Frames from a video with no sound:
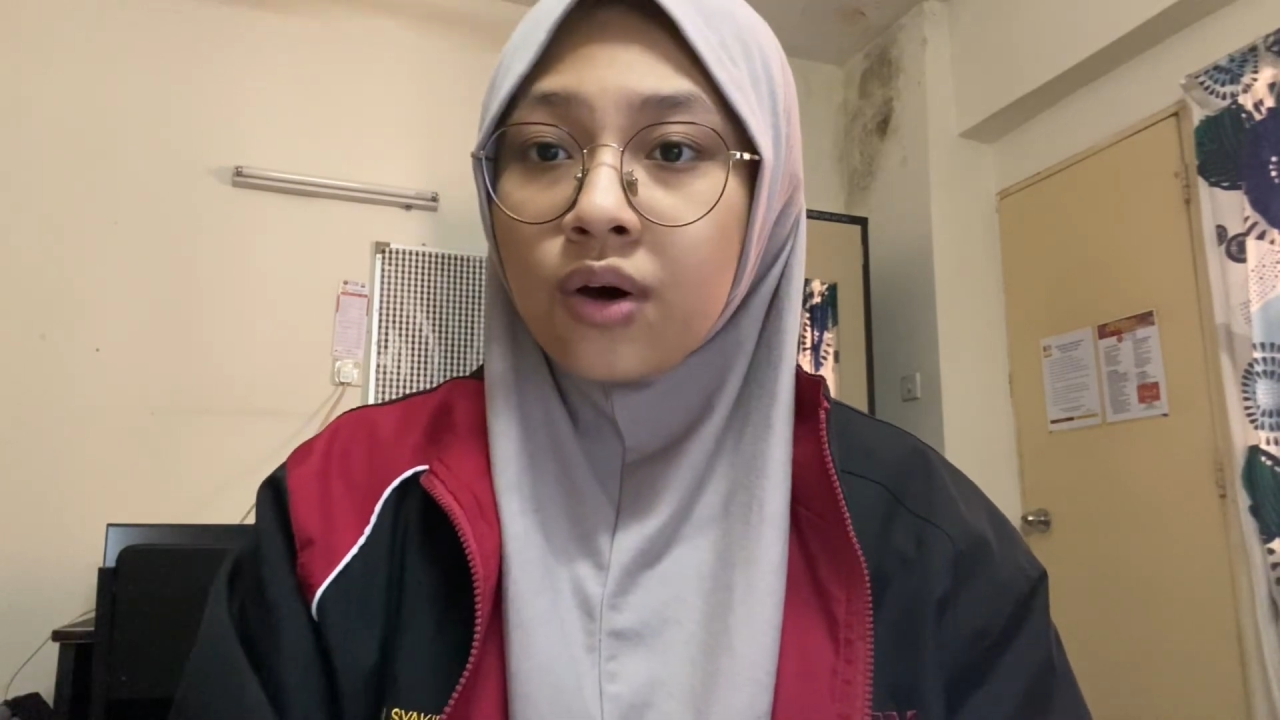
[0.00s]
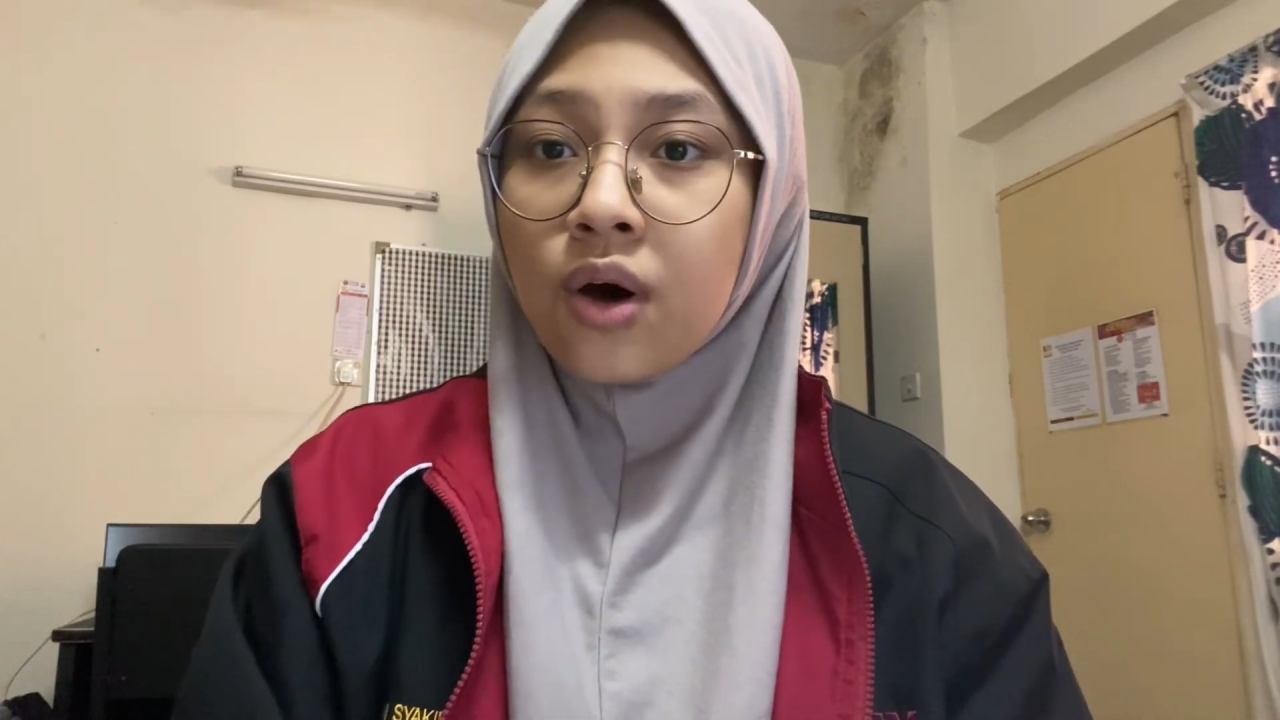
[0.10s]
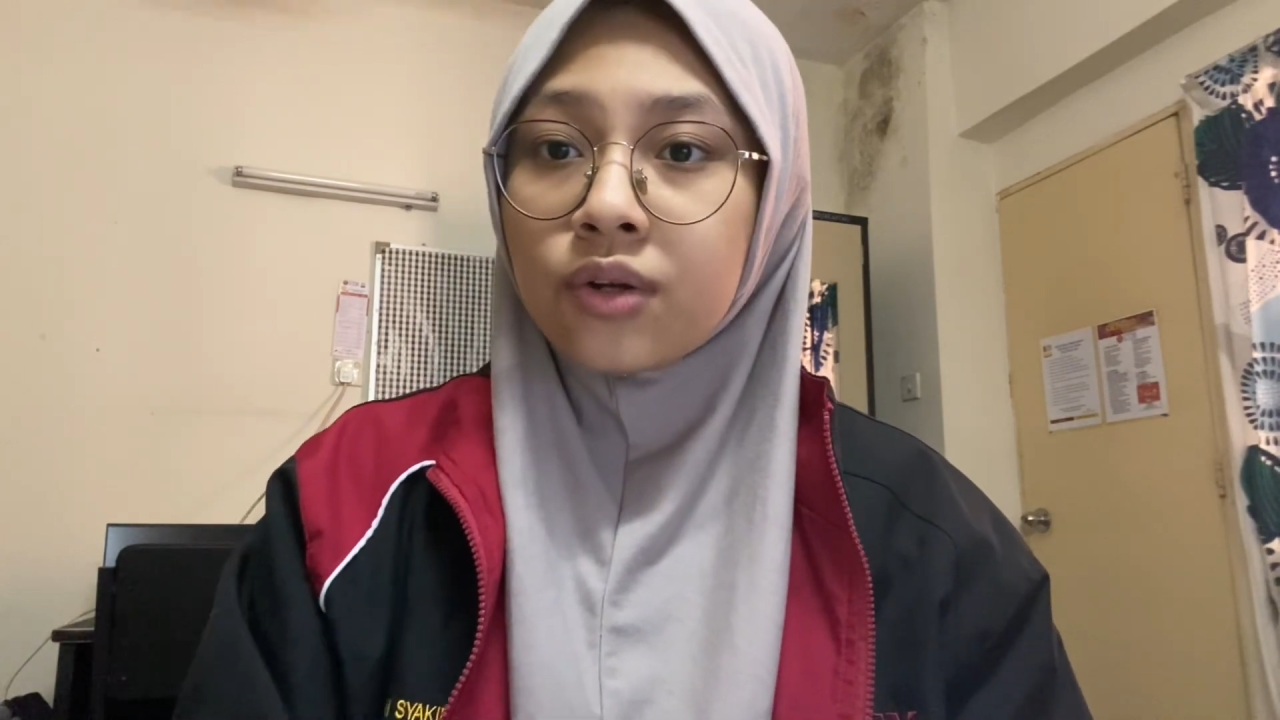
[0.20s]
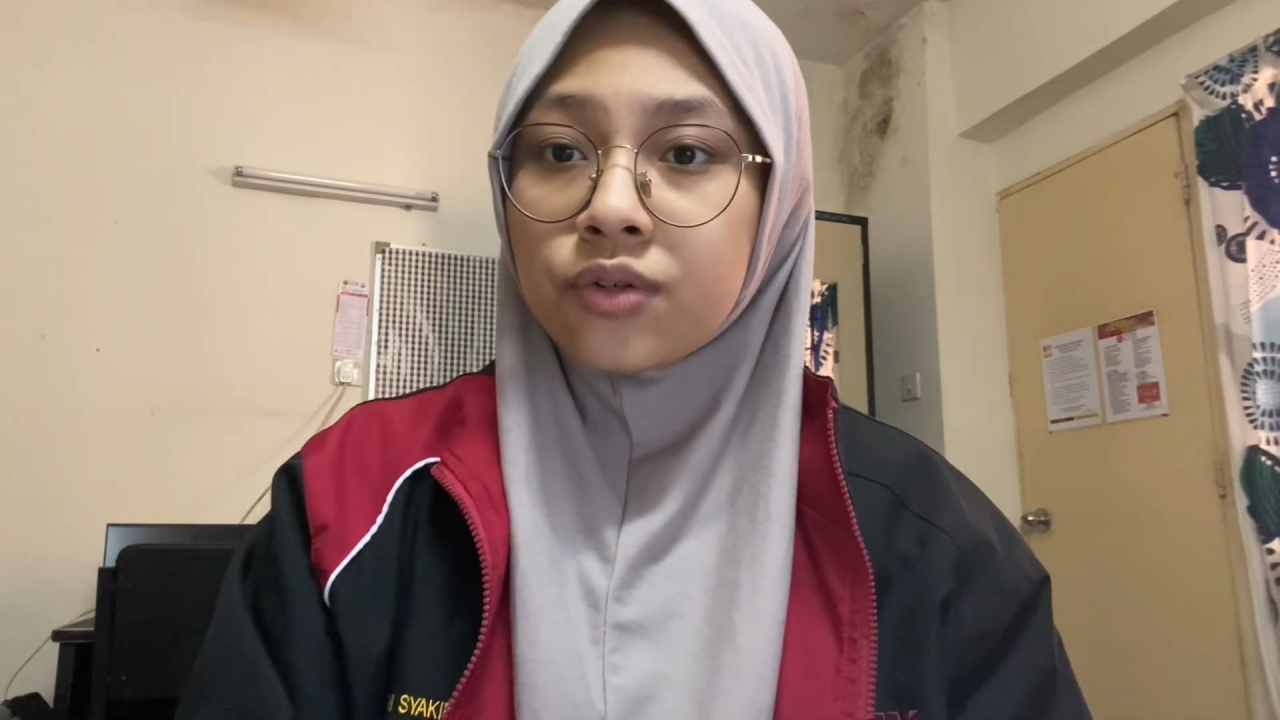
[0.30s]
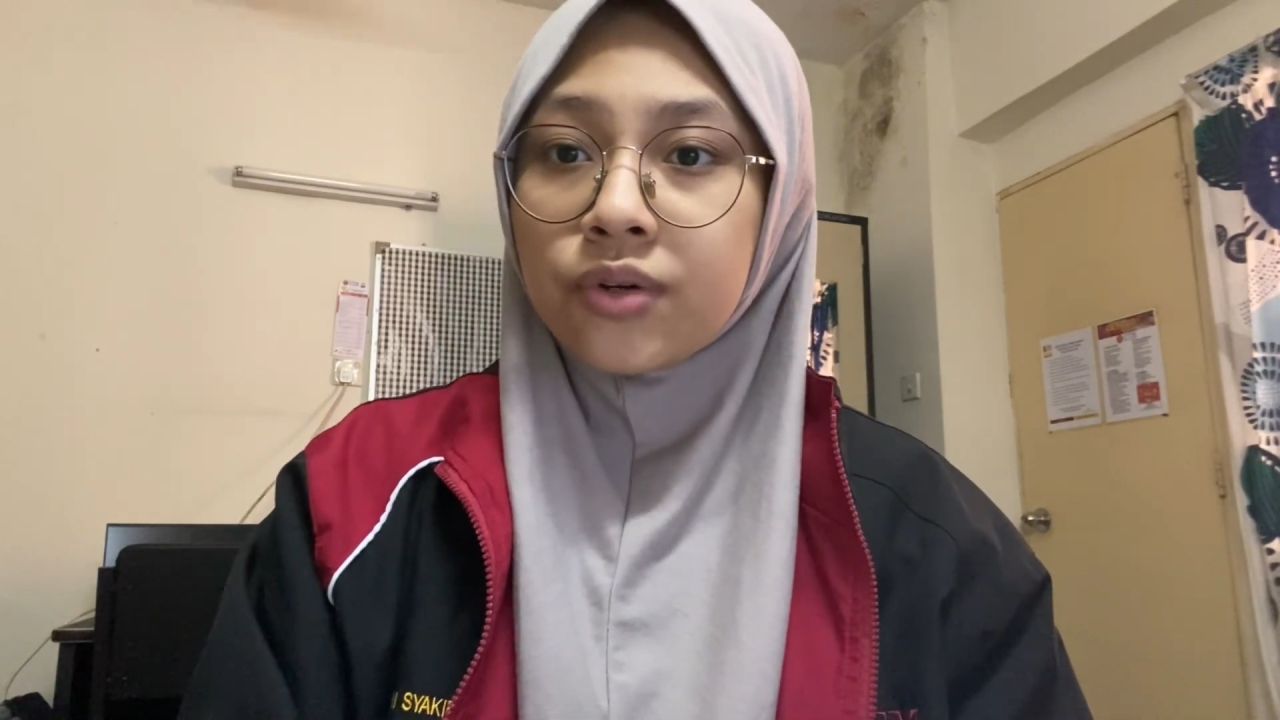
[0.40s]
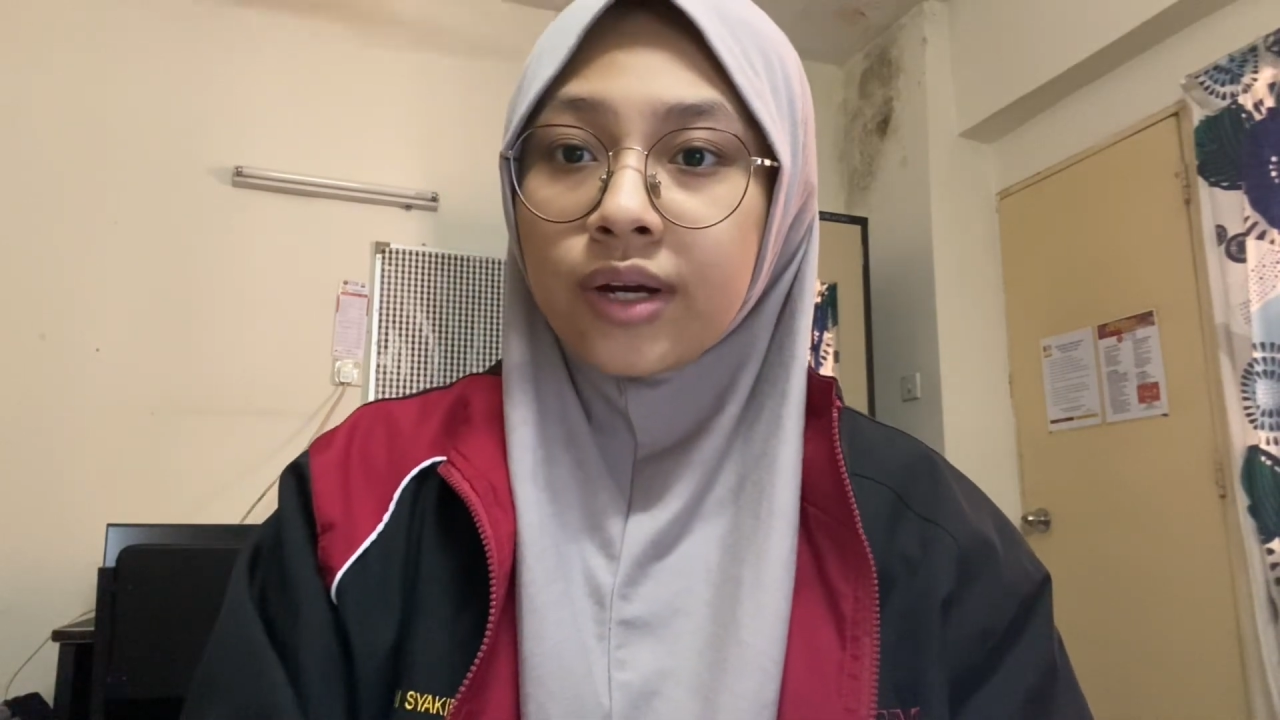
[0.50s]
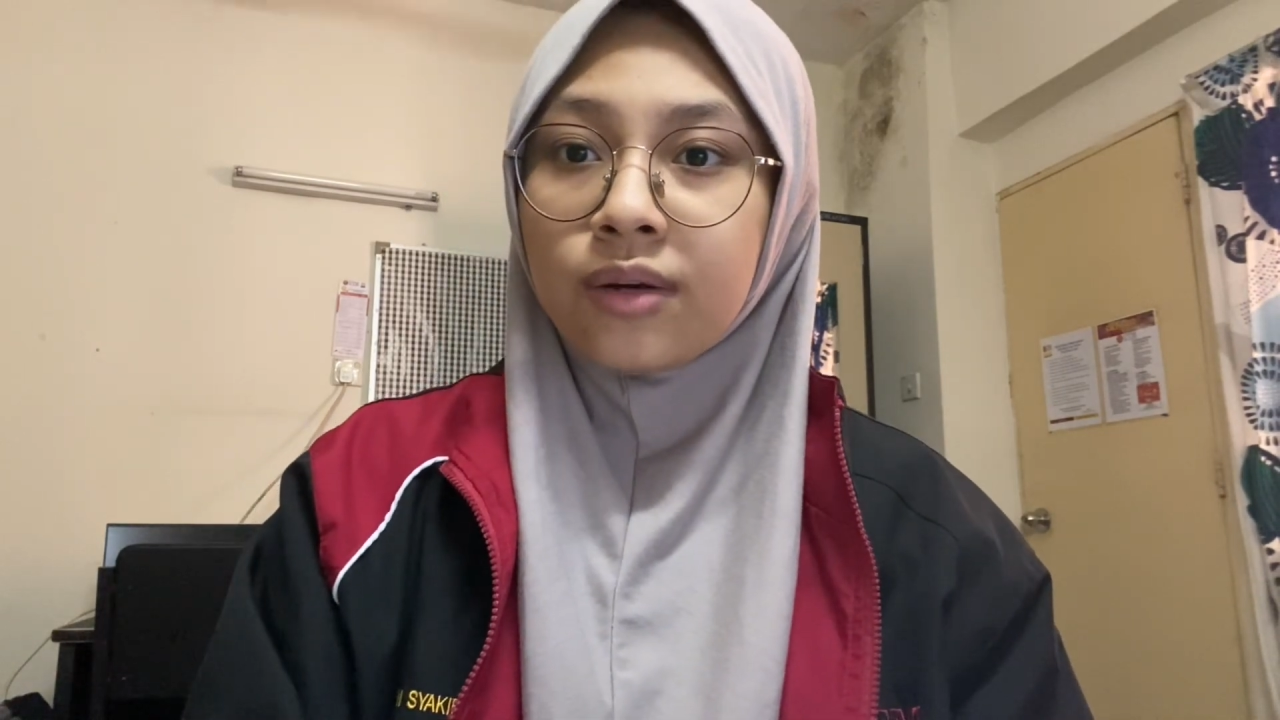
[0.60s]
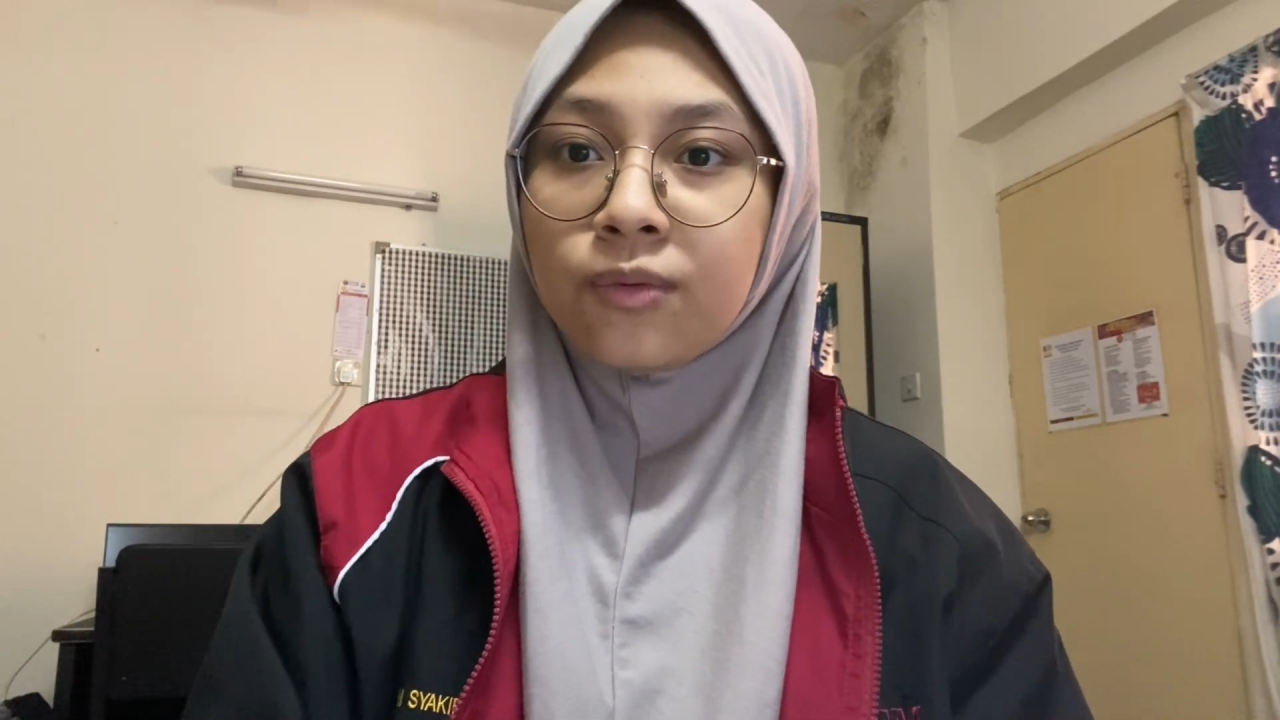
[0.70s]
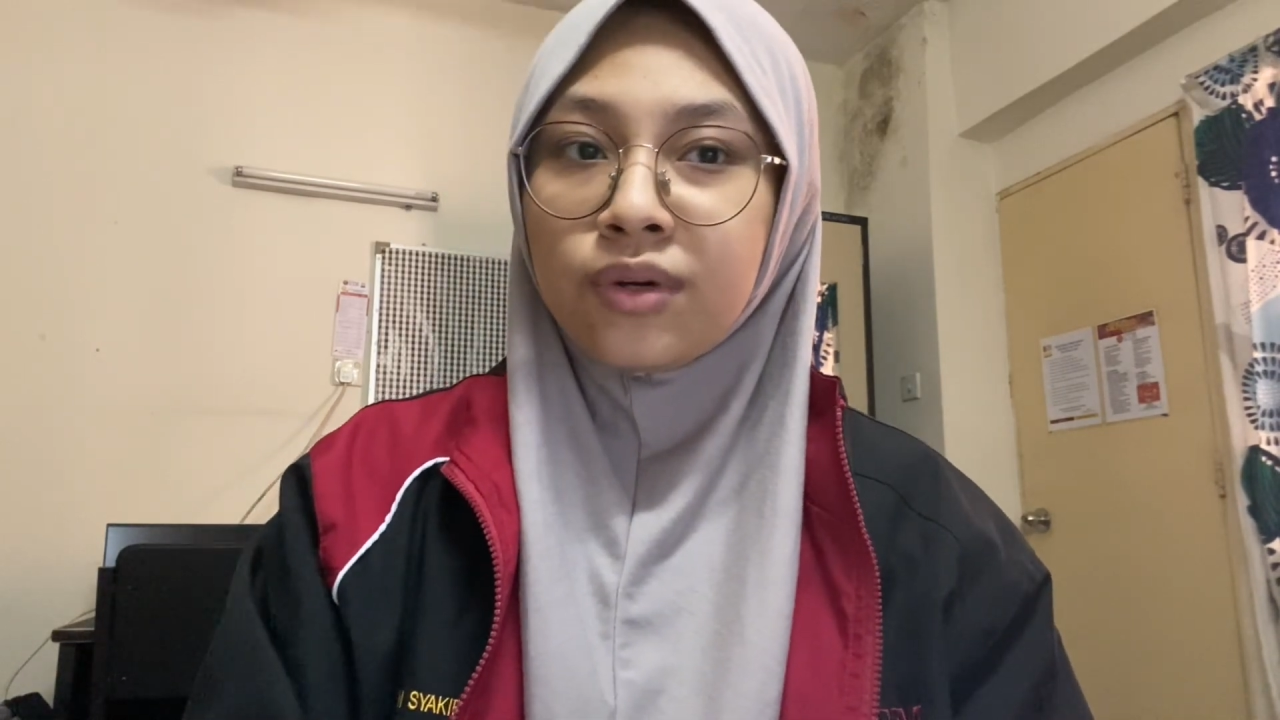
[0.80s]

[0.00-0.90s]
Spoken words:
contract,